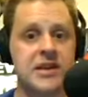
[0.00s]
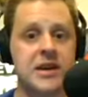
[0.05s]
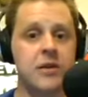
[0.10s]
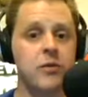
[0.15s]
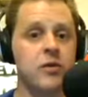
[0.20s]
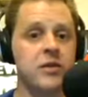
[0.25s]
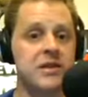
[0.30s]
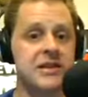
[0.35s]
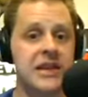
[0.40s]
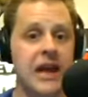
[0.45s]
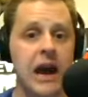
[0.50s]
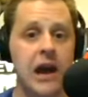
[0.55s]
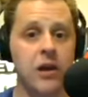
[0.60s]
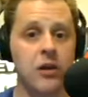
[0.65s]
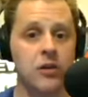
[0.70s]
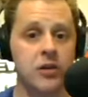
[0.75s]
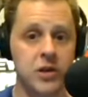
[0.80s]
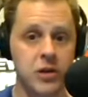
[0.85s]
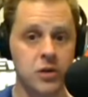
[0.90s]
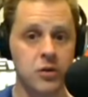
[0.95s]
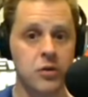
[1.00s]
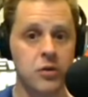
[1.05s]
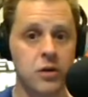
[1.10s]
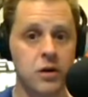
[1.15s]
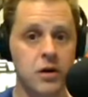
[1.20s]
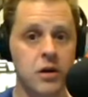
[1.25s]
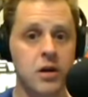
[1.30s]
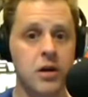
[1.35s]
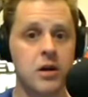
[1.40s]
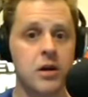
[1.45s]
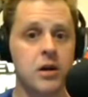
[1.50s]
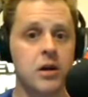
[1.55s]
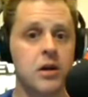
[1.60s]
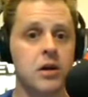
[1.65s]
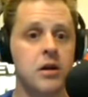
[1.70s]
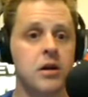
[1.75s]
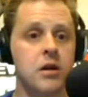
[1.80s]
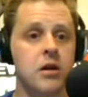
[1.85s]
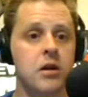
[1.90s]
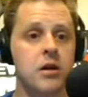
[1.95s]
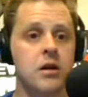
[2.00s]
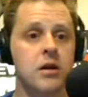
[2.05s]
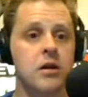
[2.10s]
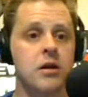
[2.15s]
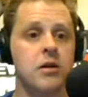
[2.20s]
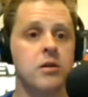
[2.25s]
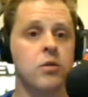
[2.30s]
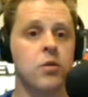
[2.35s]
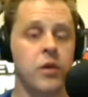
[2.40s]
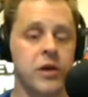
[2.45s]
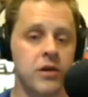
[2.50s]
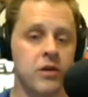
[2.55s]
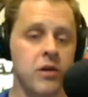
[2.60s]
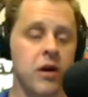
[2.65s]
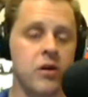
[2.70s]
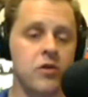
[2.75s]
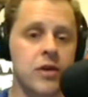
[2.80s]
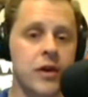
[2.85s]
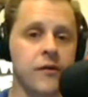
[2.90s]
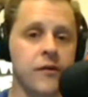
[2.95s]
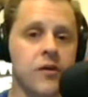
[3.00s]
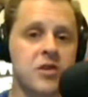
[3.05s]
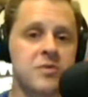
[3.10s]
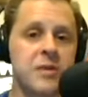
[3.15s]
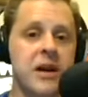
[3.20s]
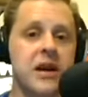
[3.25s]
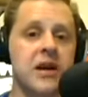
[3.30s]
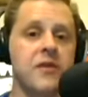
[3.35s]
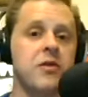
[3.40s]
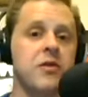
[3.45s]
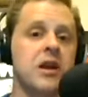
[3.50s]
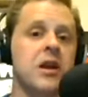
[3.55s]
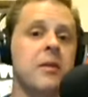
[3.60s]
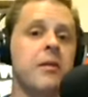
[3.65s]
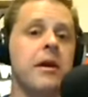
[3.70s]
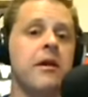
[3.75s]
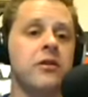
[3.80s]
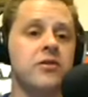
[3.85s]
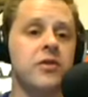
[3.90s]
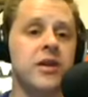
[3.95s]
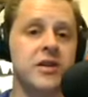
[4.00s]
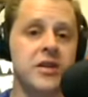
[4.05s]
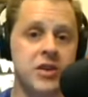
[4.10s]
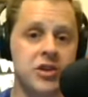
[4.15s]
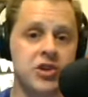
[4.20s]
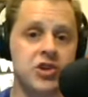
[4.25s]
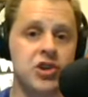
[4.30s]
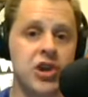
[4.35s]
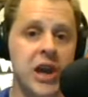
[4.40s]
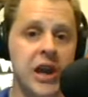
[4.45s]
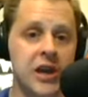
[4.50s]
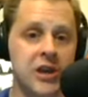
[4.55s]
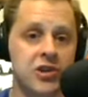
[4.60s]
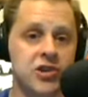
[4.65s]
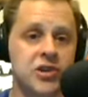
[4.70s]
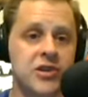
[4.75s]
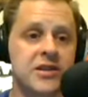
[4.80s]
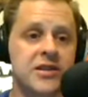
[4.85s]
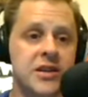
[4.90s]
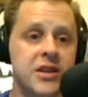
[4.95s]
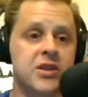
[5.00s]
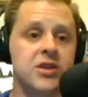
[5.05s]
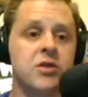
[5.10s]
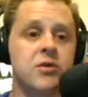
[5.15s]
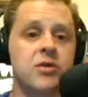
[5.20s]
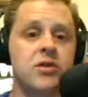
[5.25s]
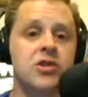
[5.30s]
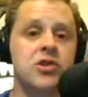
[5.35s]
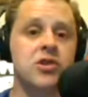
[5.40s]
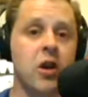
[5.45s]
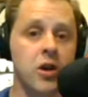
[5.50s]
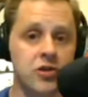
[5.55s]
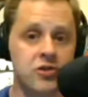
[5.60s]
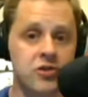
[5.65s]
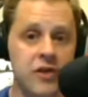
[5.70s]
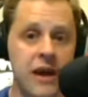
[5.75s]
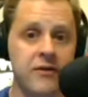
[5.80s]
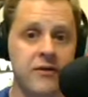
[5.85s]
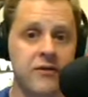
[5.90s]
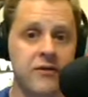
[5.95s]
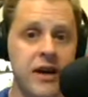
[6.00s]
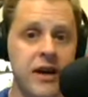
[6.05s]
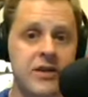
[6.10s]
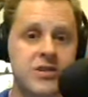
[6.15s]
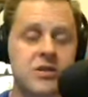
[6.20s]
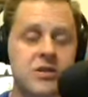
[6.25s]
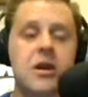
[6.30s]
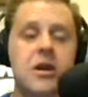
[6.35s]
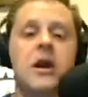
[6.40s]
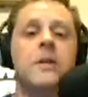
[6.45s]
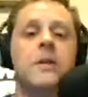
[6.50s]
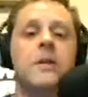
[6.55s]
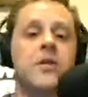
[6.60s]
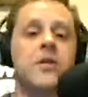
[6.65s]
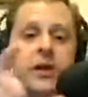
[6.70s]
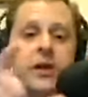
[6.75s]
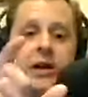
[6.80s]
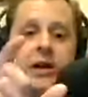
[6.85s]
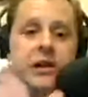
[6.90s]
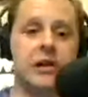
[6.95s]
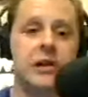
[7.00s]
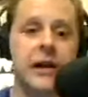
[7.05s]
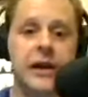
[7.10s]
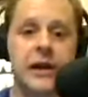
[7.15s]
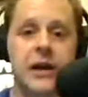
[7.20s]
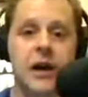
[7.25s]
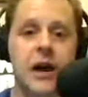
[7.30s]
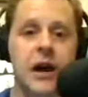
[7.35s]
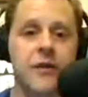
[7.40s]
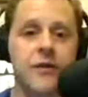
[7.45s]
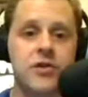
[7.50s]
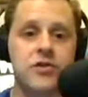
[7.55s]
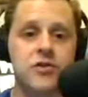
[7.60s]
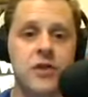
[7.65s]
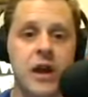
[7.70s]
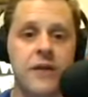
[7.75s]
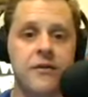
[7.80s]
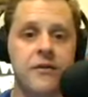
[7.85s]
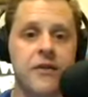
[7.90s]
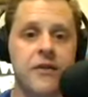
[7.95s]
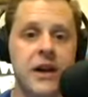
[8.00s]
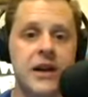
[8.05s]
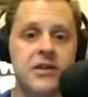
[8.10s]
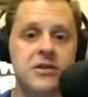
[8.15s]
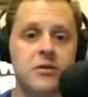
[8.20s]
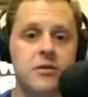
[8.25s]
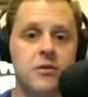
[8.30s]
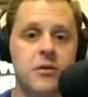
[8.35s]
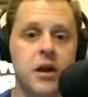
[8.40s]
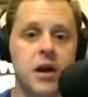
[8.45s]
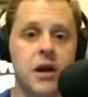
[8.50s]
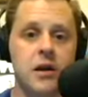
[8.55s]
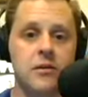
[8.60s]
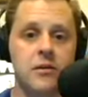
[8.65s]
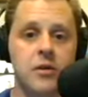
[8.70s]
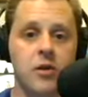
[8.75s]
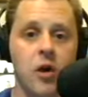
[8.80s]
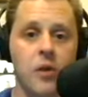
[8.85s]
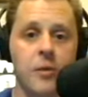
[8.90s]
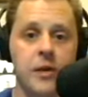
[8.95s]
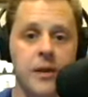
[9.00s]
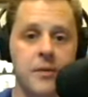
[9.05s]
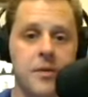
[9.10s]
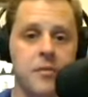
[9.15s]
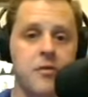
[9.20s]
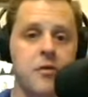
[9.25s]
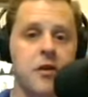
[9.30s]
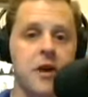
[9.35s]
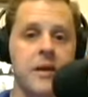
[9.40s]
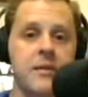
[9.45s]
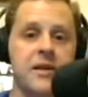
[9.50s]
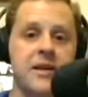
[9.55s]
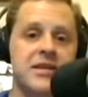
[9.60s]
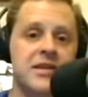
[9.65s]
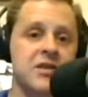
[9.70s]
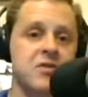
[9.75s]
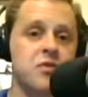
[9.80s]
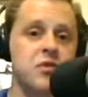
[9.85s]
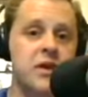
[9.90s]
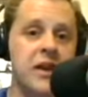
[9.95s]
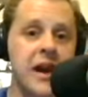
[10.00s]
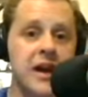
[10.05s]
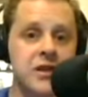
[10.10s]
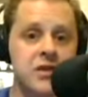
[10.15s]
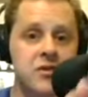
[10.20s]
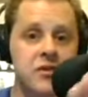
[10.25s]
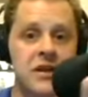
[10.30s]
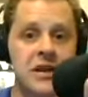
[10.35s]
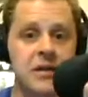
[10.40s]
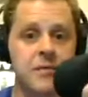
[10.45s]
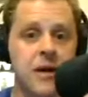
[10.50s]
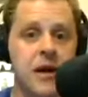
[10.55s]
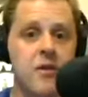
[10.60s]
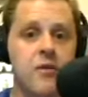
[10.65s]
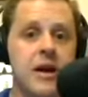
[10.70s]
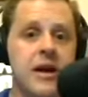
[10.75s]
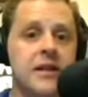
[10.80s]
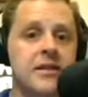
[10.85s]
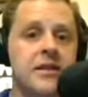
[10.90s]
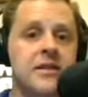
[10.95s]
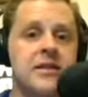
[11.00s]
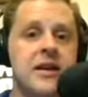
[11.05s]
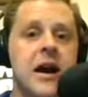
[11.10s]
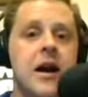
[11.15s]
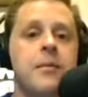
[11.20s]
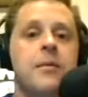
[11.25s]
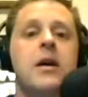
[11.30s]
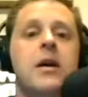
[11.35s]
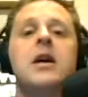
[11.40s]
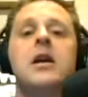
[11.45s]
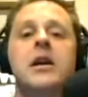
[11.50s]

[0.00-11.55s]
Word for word: in, it will tell you when your hard drive goes bad. If your email address has changed since you installed Drive Advisor, you can click on the Drive Advisor. Uh, you open up the program and it says re enter email right at the top.